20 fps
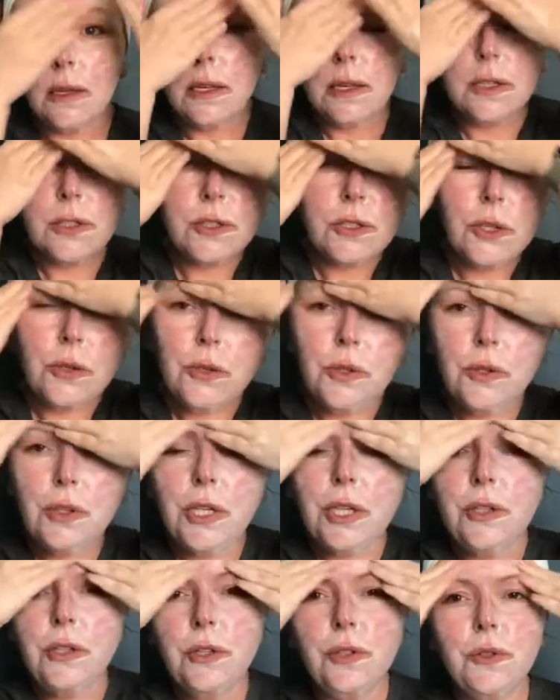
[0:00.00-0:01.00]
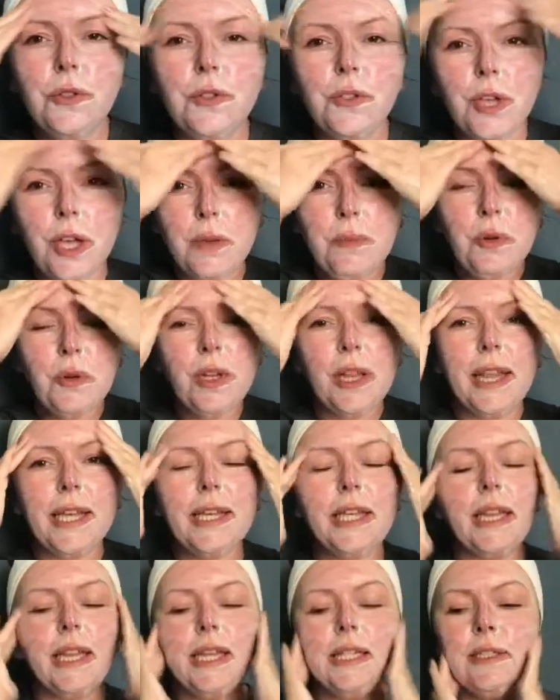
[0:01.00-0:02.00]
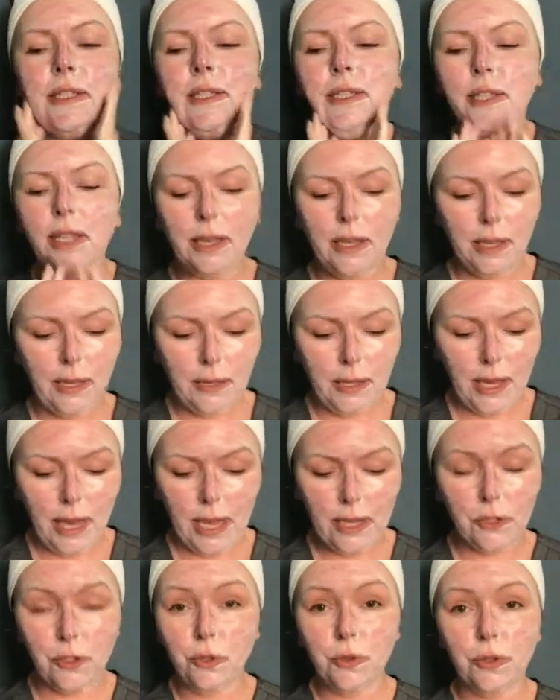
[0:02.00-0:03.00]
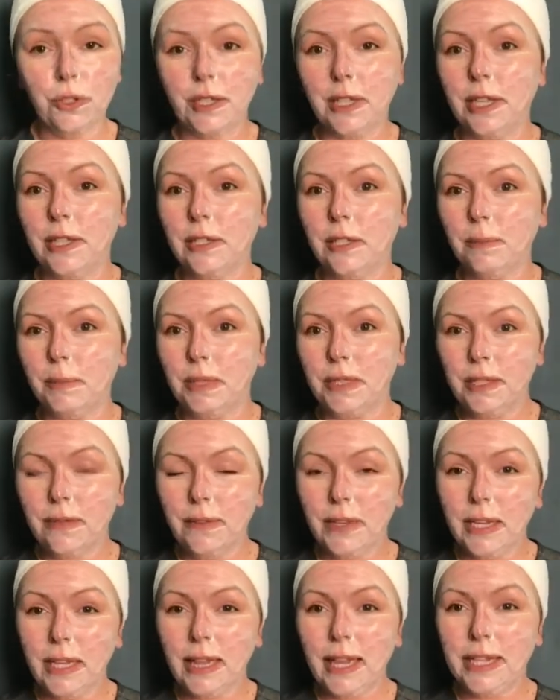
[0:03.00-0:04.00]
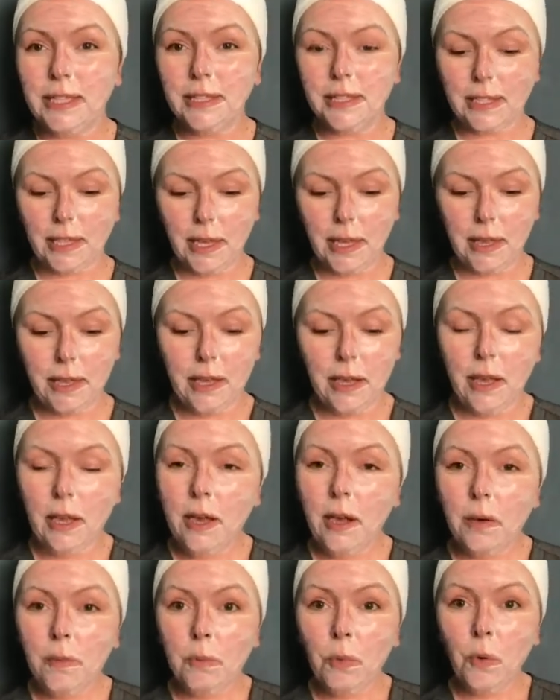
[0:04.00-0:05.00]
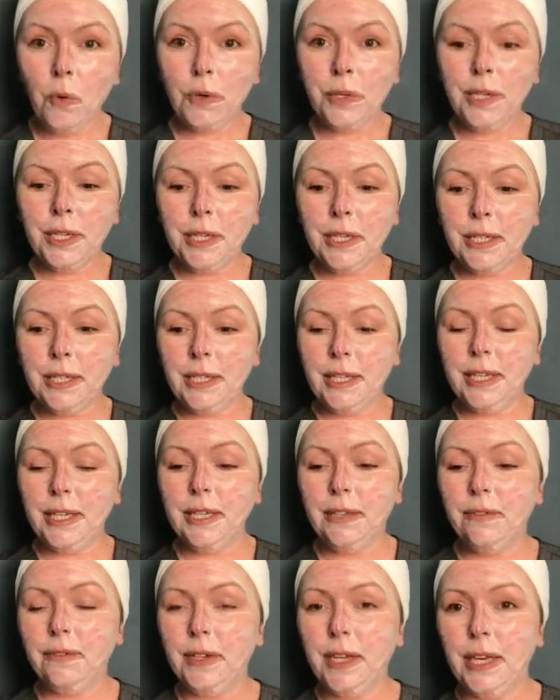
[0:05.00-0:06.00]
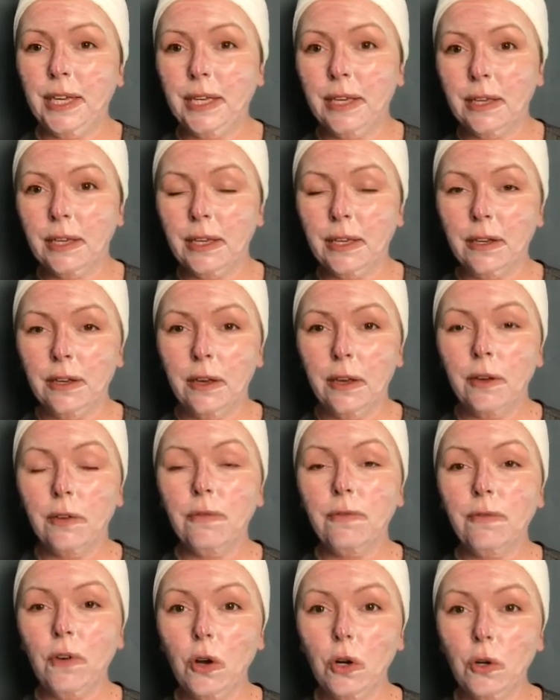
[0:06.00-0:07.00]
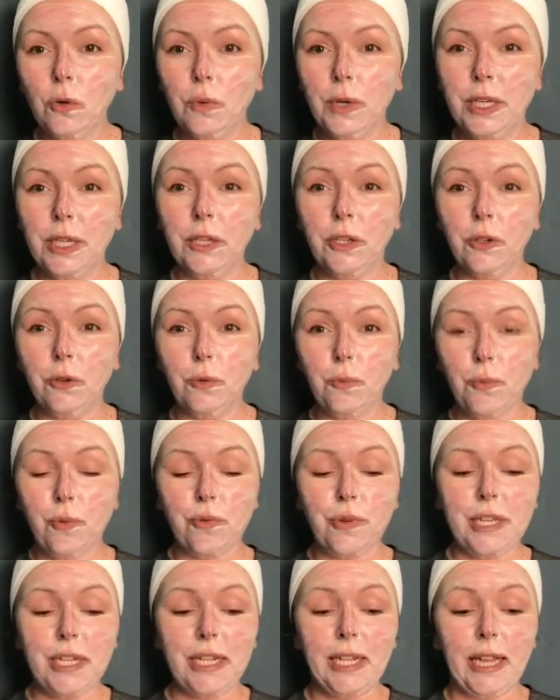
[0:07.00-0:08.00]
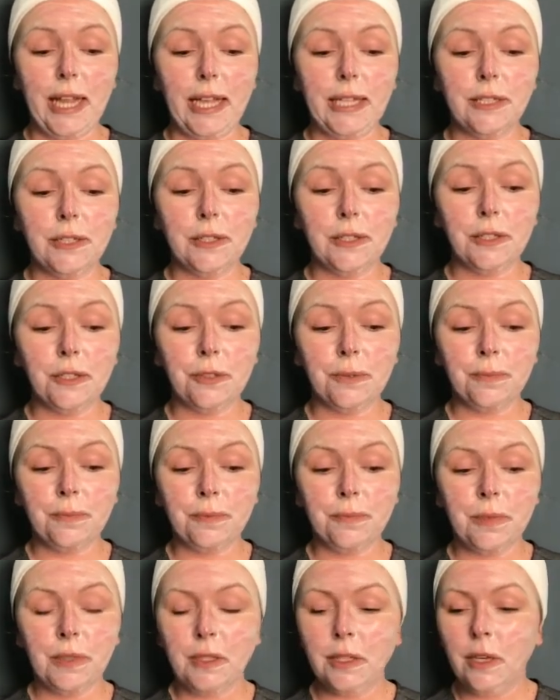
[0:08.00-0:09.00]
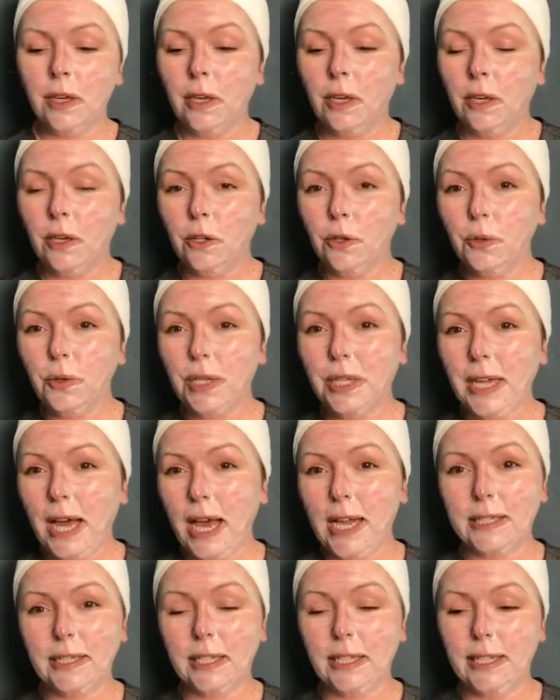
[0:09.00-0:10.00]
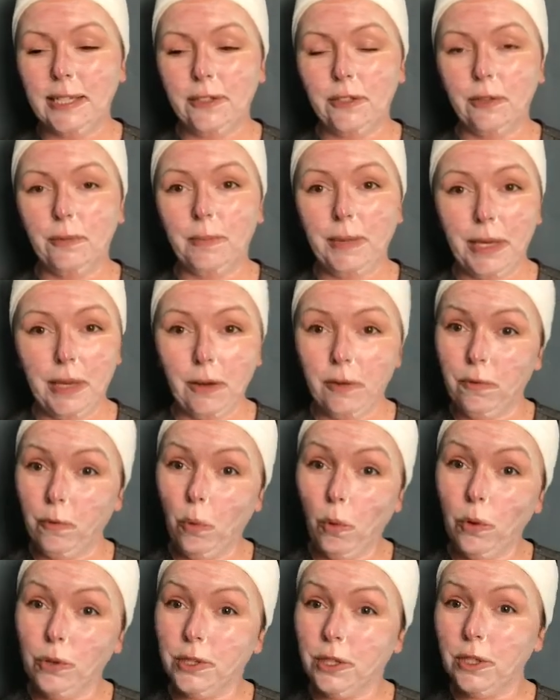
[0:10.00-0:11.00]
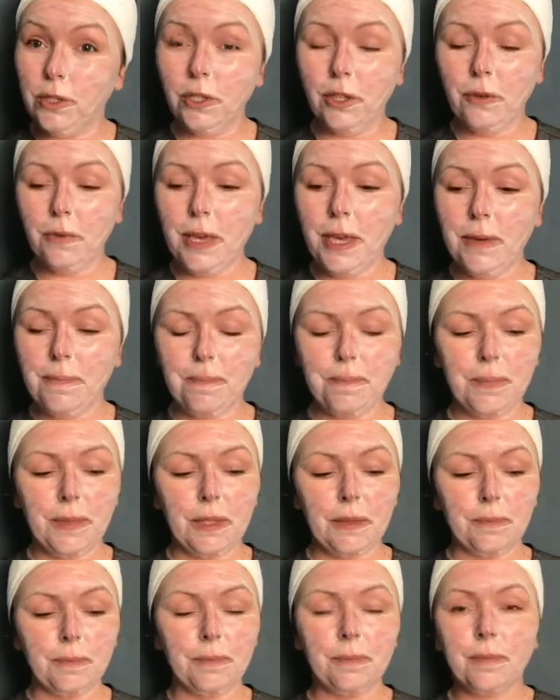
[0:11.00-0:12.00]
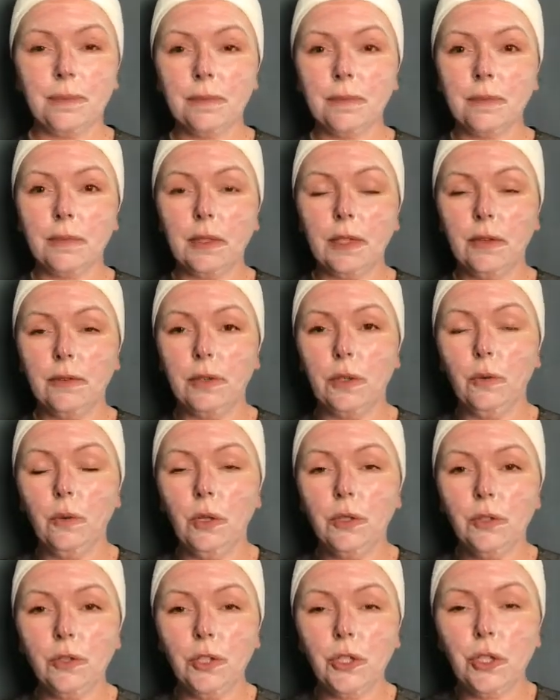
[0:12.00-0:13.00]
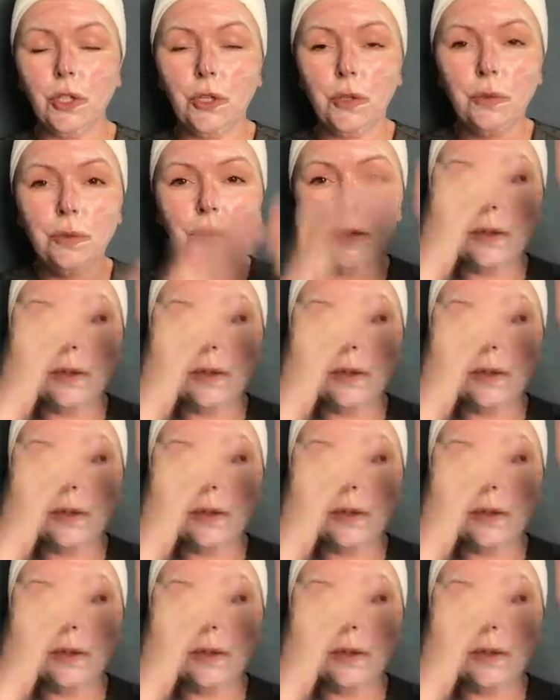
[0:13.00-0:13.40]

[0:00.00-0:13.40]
So you can use dermal clay cleanser as your skin specific cleanser morning and evening following your pre-cleanse. You can add a little bit of water to it if you want to,